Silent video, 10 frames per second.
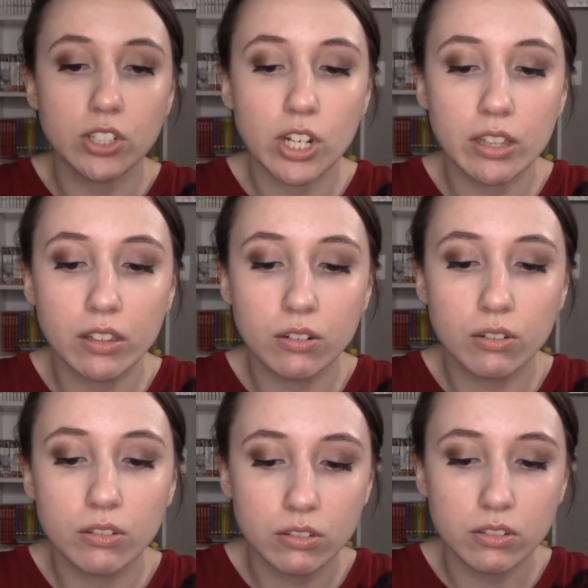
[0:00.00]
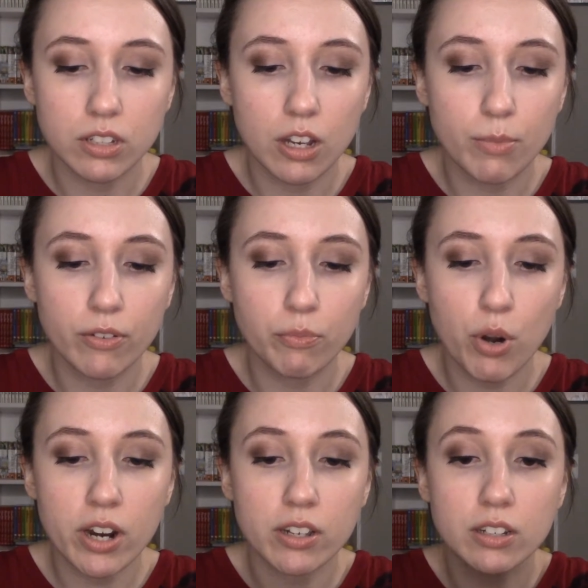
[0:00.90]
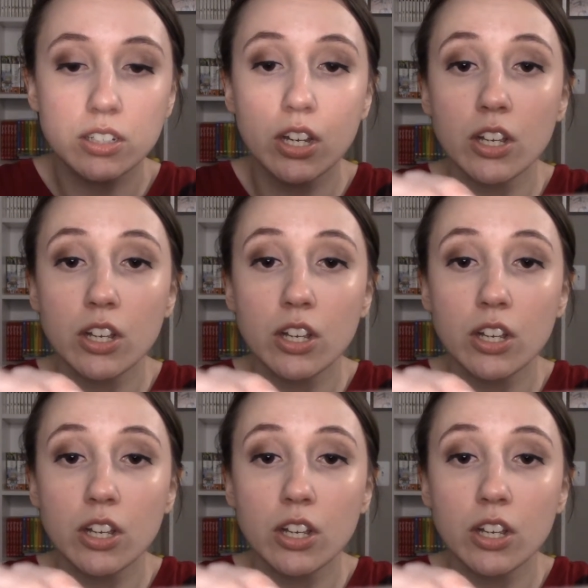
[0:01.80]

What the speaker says: a little tub of product.